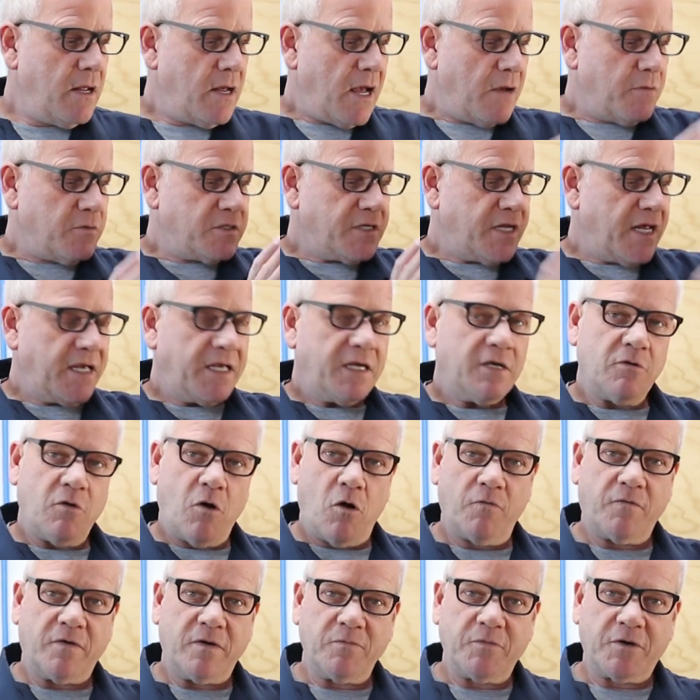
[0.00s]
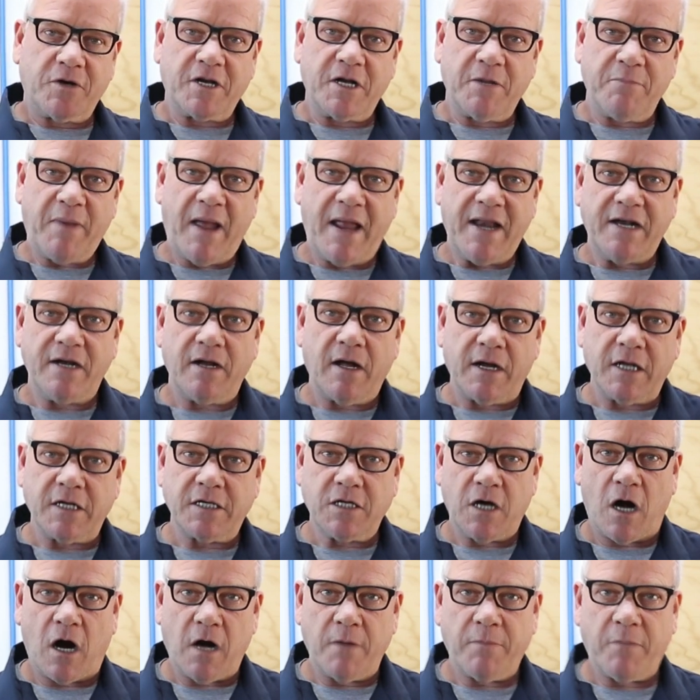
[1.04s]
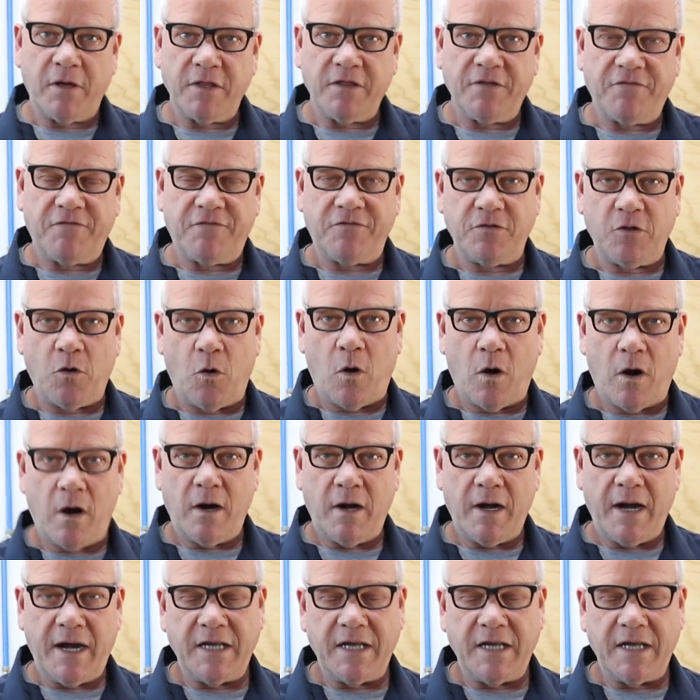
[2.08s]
I will take you over, and we're going to paint it on a tarp on the floor,